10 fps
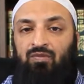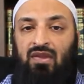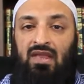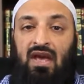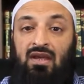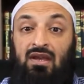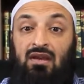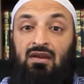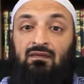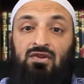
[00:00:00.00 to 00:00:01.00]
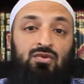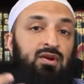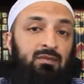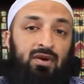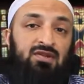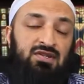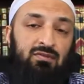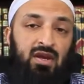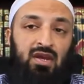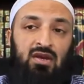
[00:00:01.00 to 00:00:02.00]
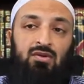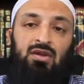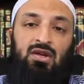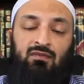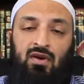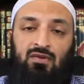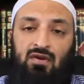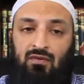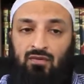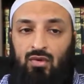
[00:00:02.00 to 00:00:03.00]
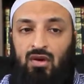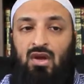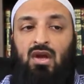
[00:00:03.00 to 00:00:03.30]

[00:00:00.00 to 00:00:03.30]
that an individual can participate in or he can volunteer for.